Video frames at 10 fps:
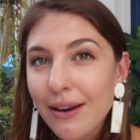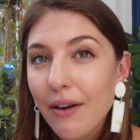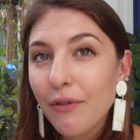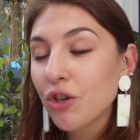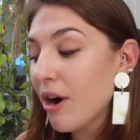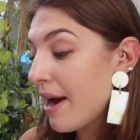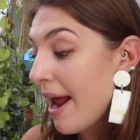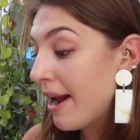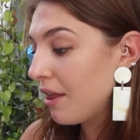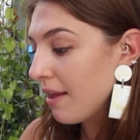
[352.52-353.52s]
never tried
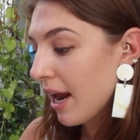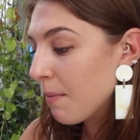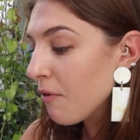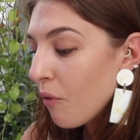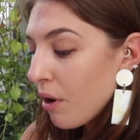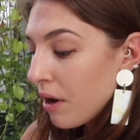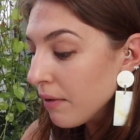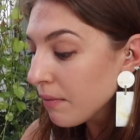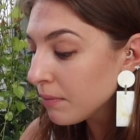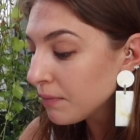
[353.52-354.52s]
anything like it before.
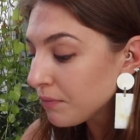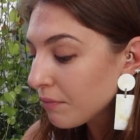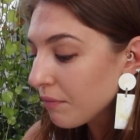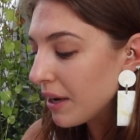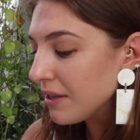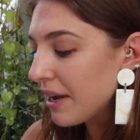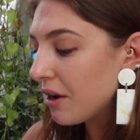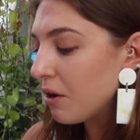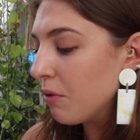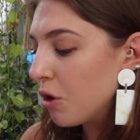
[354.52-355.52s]
It's like
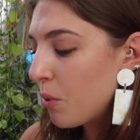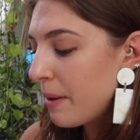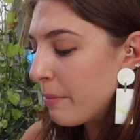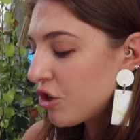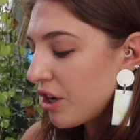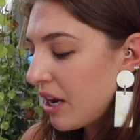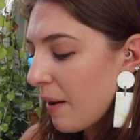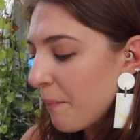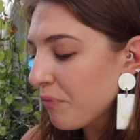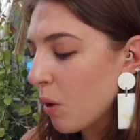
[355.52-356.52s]
gooey, mushy,
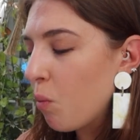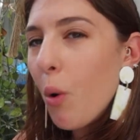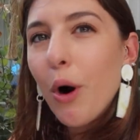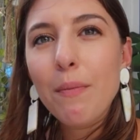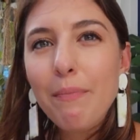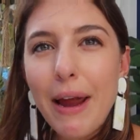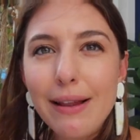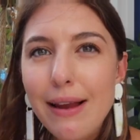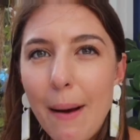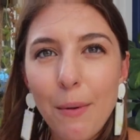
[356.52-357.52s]
warm baked
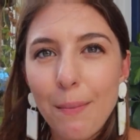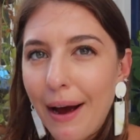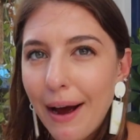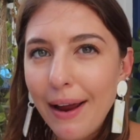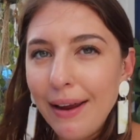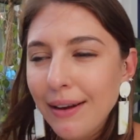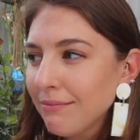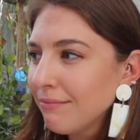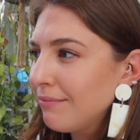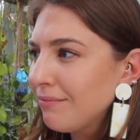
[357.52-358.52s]
apple pie.
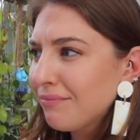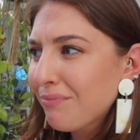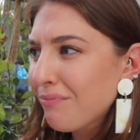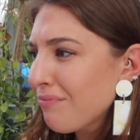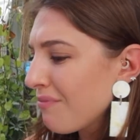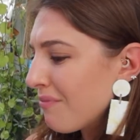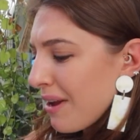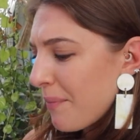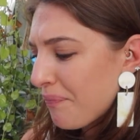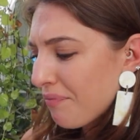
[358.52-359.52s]
Yeah,
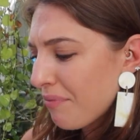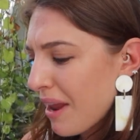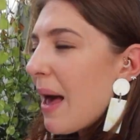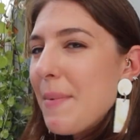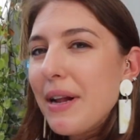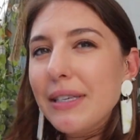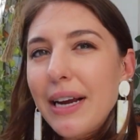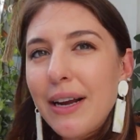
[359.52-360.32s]
yeah, but it's like